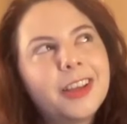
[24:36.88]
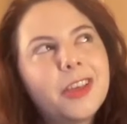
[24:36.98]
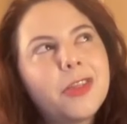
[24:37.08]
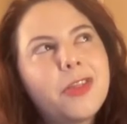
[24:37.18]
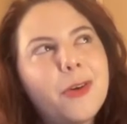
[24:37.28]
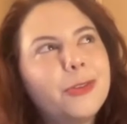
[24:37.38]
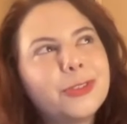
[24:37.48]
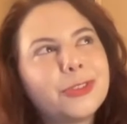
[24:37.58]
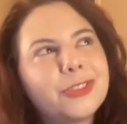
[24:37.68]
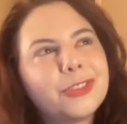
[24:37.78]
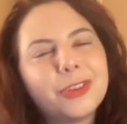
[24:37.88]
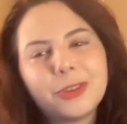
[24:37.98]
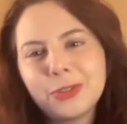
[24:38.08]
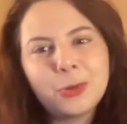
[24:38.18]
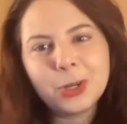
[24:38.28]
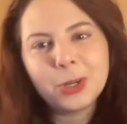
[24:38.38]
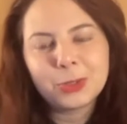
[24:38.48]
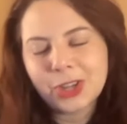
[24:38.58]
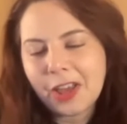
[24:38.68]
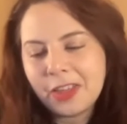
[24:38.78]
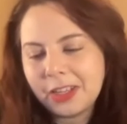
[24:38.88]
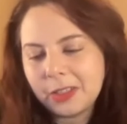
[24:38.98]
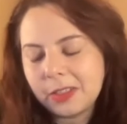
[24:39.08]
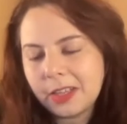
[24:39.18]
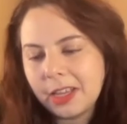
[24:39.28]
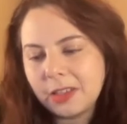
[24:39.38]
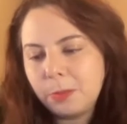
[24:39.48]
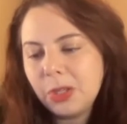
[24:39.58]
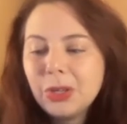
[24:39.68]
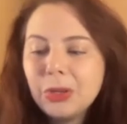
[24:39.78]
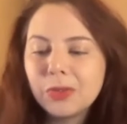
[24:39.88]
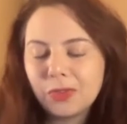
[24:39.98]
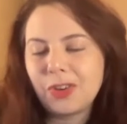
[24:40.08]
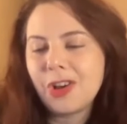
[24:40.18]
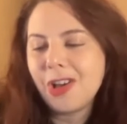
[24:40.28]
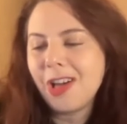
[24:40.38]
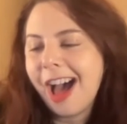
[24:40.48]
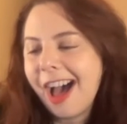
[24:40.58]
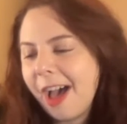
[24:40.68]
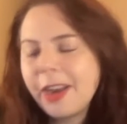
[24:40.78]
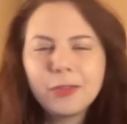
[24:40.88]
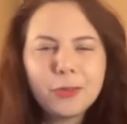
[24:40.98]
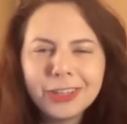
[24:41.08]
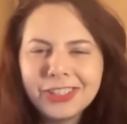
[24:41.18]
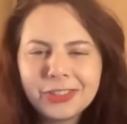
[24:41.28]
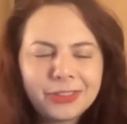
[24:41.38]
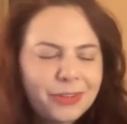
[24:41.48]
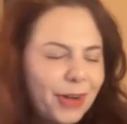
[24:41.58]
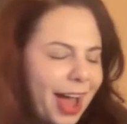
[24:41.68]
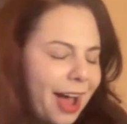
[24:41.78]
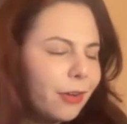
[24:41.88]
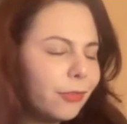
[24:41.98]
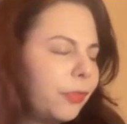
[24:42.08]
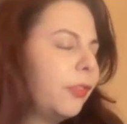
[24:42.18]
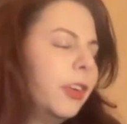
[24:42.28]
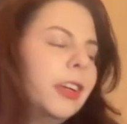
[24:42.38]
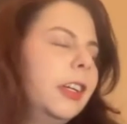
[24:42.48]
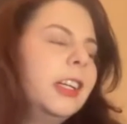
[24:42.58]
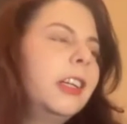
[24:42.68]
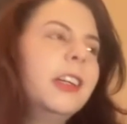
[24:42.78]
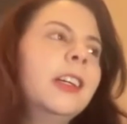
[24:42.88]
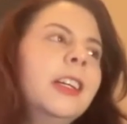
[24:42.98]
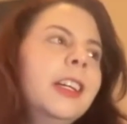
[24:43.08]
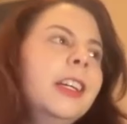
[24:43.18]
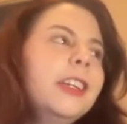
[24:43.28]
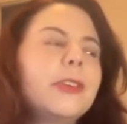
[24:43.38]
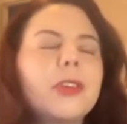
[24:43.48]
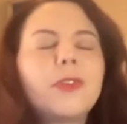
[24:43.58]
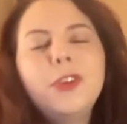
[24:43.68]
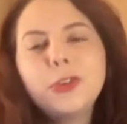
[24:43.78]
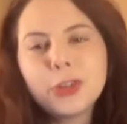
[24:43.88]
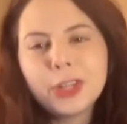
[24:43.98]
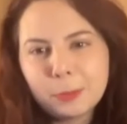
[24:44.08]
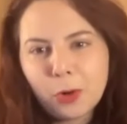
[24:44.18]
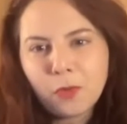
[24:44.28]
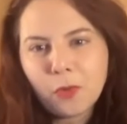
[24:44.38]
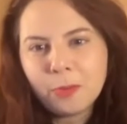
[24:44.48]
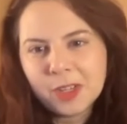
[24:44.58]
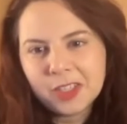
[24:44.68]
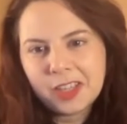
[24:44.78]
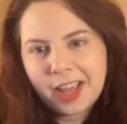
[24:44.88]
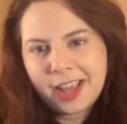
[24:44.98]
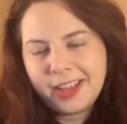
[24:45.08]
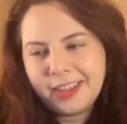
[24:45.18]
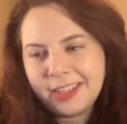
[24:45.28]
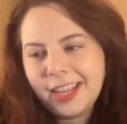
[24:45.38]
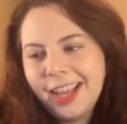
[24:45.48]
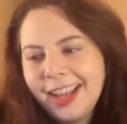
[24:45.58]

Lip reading: those scores, which I think is beautiful. And of course, you have, the futurist performances